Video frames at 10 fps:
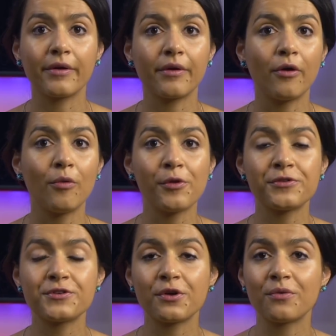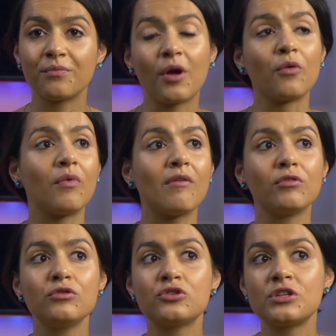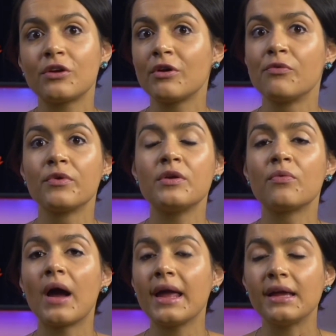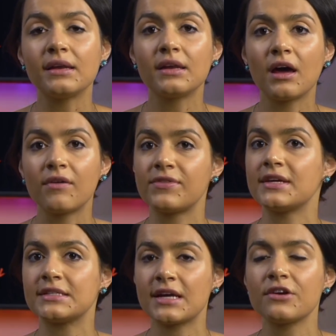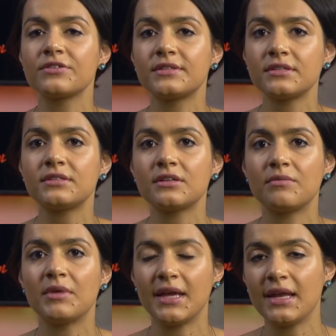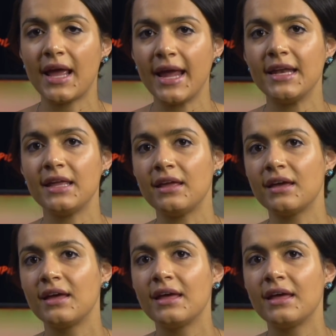almost a revolutionary rewrite of the entire system in Haiti.